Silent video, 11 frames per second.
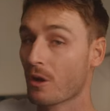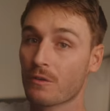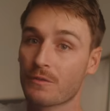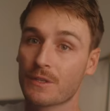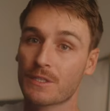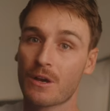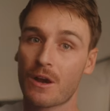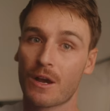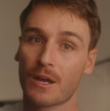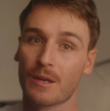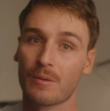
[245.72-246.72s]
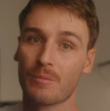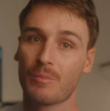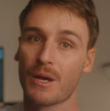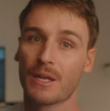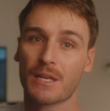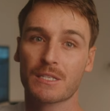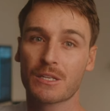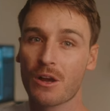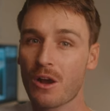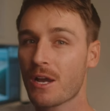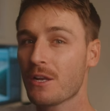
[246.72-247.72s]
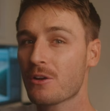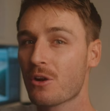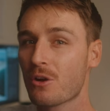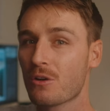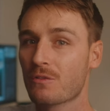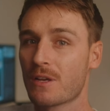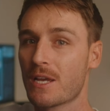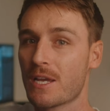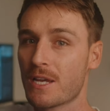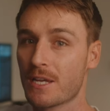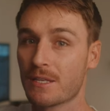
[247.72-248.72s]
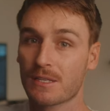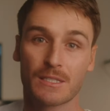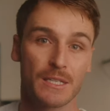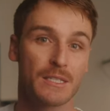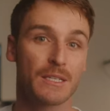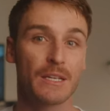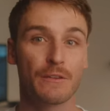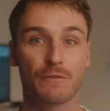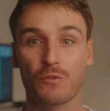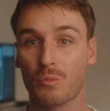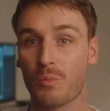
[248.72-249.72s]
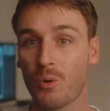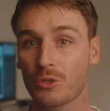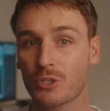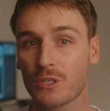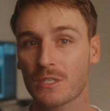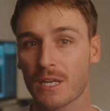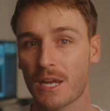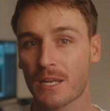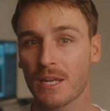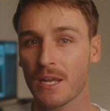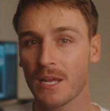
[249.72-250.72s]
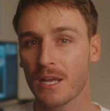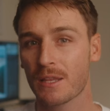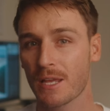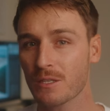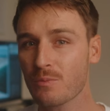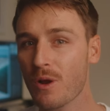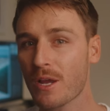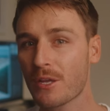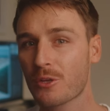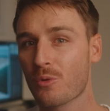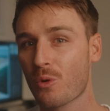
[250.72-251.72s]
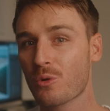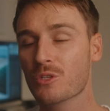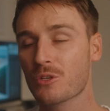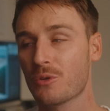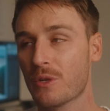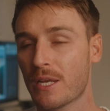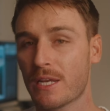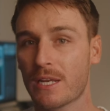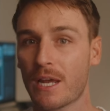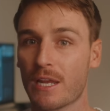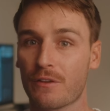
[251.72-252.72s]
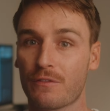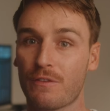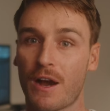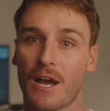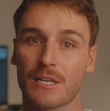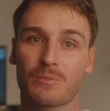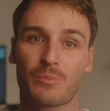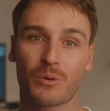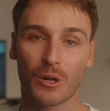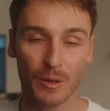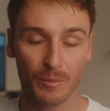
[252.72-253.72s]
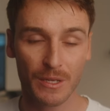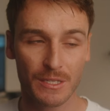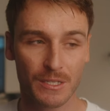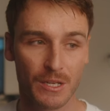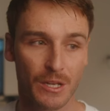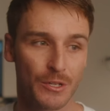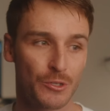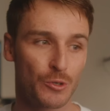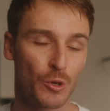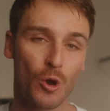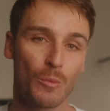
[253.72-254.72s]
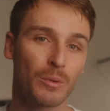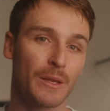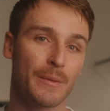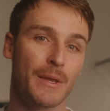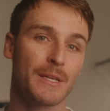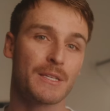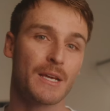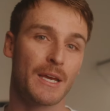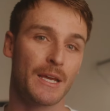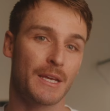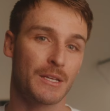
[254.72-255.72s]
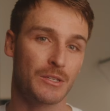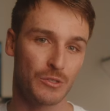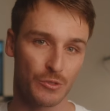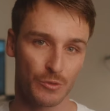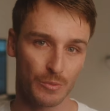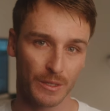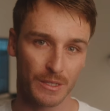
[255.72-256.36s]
of the time, but it's kind of a necessity for portraits, and that's why you also need a fast prime lens to complement a zoom